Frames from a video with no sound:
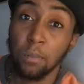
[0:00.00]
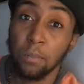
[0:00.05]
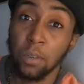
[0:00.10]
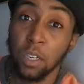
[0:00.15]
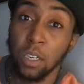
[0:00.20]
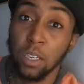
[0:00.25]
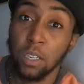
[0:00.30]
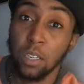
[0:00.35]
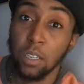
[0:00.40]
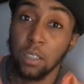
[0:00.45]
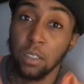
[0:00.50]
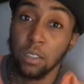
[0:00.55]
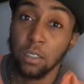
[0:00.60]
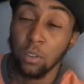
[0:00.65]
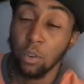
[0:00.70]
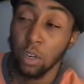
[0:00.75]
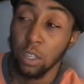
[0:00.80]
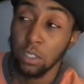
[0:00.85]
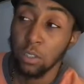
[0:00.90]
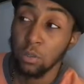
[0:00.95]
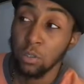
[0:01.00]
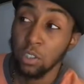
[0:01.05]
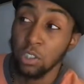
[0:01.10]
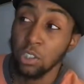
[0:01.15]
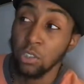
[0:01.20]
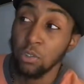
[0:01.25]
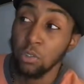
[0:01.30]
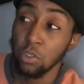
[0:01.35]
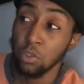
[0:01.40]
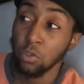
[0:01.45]
But in order to
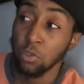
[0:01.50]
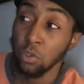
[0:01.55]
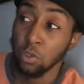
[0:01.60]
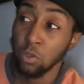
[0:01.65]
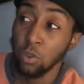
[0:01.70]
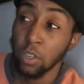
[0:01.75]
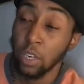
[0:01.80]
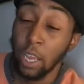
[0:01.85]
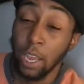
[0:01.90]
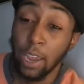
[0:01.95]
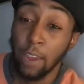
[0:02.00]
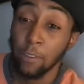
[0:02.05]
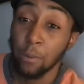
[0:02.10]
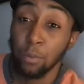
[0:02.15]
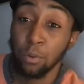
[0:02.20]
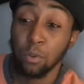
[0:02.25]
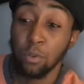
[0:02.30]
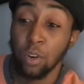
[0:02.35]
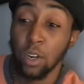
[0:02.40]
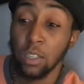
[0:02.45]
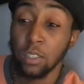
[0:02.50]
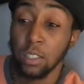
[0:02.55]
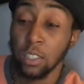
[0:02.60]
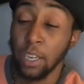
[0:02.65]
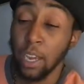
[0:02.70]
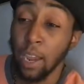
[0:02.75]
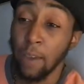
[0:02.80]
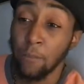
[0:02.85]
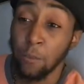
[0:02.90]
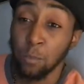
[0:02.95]
continue to enjoy it, I had to progress and I
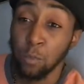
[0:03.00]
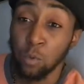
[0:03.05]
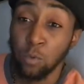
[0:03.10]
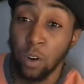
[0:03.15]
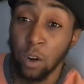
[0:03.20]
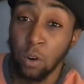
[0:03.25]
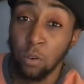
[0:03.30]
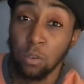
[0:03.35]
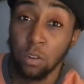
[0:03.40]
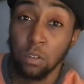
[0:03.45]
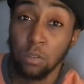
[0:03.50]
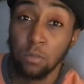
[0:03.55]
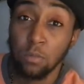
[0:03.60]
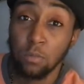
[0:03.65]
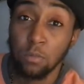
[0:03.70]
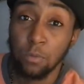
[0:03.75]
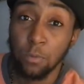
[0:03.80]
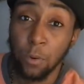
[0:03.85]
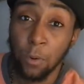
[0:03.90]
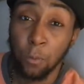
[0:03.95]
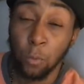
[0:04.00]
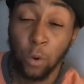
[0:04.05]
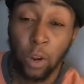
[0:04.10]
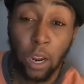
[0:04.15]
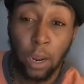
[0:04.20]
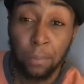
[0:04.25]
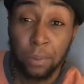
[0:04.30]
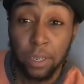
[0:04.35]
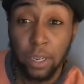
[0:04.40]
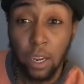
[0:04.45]
have to move out from where
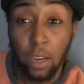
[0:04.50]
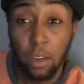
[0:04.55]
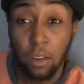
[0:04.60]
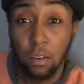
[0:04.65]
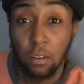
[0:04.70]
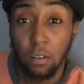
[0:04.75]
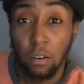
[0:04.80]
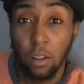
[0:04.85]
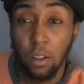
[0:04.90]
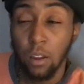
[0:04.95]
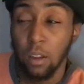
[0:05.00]
I began